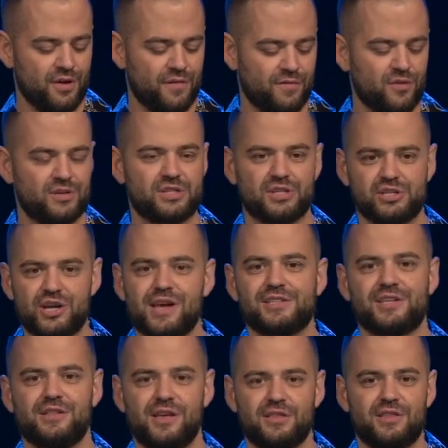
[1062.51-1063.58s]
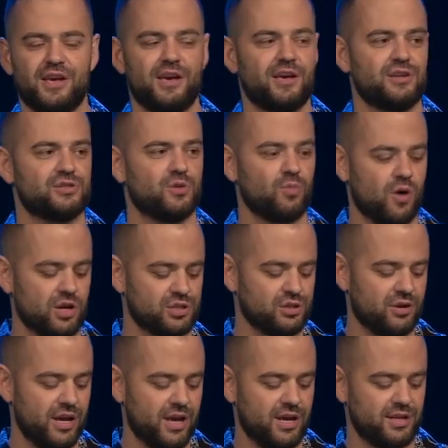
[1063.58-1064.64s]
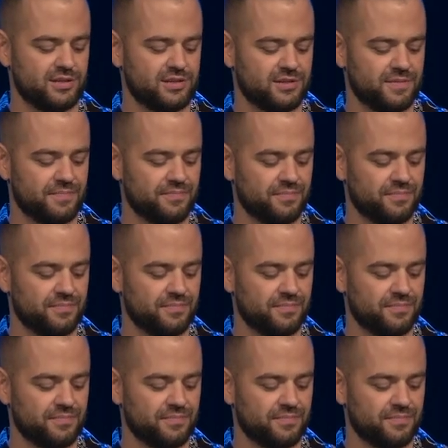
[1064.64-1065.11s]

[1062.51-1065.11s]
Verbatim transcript: for suggesting that they should wash their hands.